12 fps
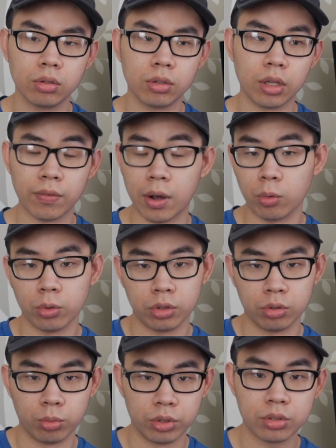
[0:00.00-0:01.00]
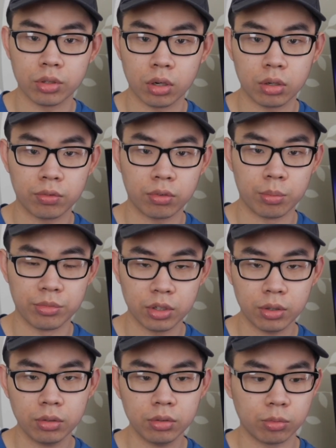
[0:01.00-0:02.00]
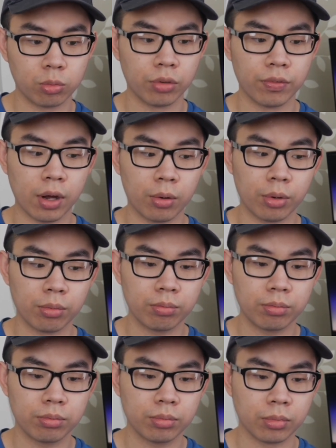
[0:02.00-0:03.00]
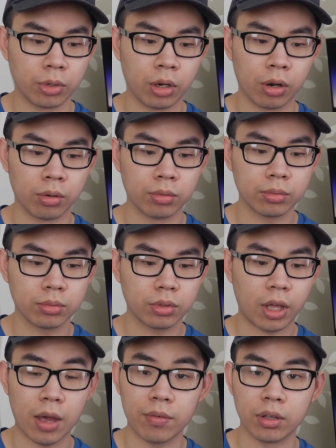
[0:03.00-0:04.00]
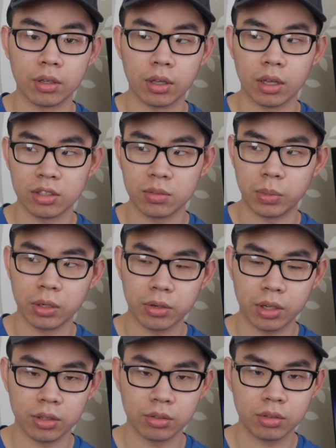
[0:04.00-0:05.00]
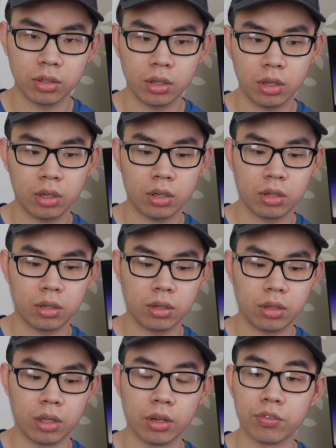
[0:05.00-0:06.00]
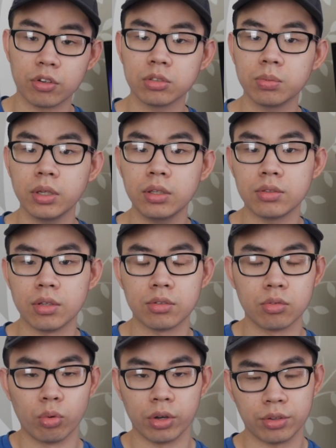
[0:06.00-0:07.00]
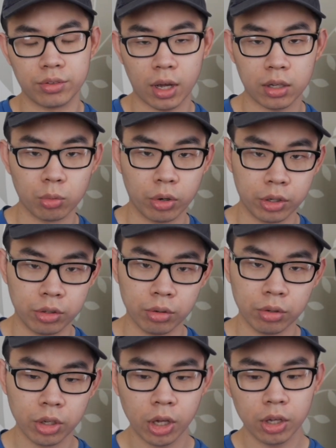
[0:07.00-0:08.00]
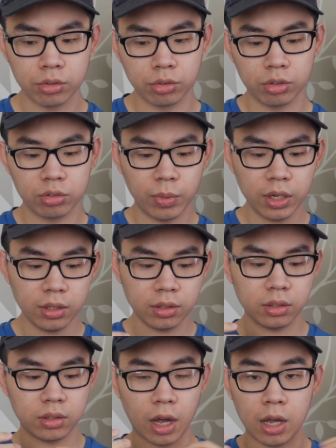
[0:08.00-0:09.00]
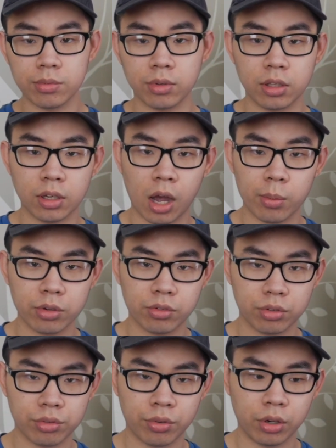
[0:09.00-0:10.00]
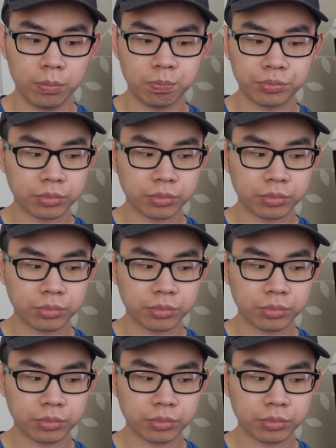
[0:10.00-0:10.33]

if I were to restart from zero without, you know, having experience in the first place, this is what exactly what I do. So there's many types of e commerce, first of all